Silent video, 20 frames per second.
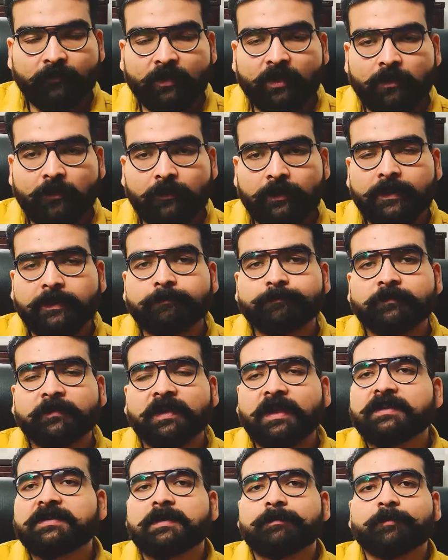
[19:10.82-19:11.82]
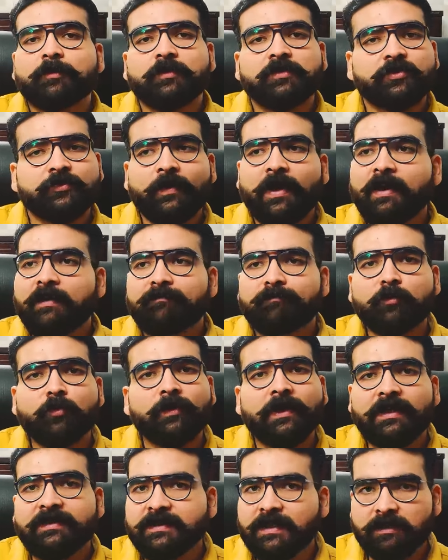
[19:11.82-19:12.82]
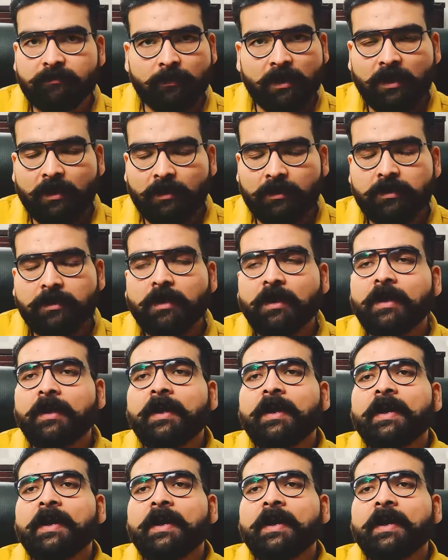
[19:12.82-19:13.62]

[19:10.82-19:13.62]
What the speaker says: Okay, let's suppose you have Moon as Atma Karak.